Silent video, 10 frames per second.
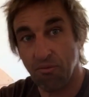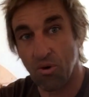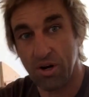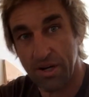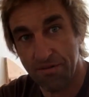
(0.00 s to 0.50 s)

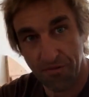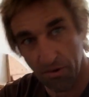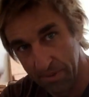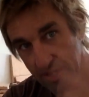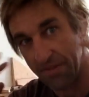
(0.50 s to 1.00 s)
working
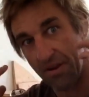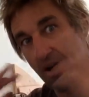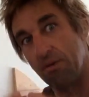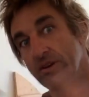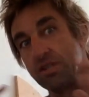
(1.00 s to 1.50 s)
for me in there.
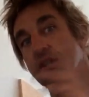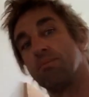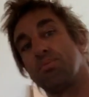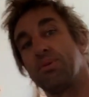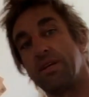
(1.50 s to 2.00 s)
I wasn't
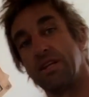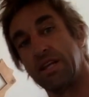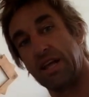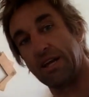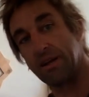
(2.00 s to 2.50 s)

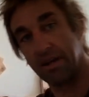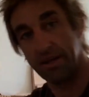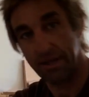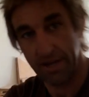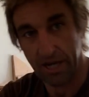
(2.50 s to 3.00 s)
completely like
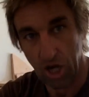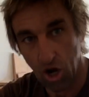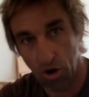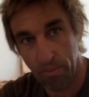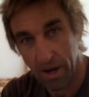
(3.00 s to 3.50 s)
in a
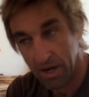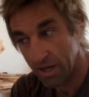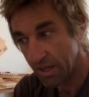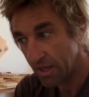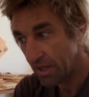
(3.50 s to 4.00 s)

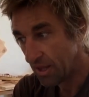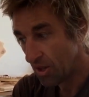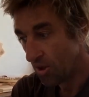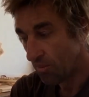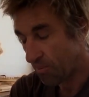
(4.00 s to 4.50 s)
coma,
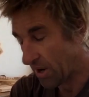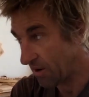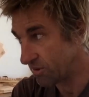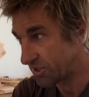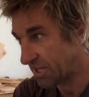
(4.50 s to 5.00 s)
but
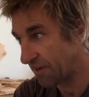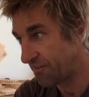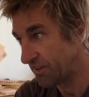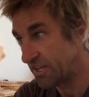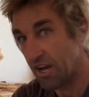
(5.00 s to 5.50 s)
I was
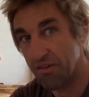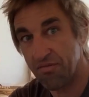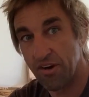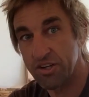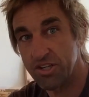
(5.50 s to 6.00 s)
definitely
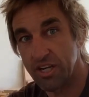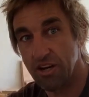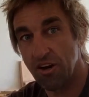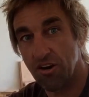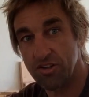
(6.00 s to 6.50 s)
not
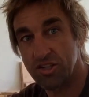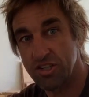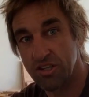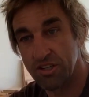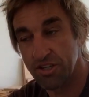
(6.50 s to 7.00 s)
functioning on all
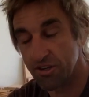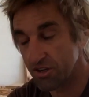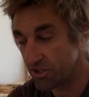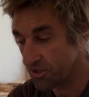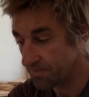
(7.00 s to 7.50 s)

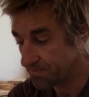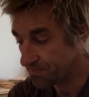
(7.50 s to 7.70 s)
cylinders.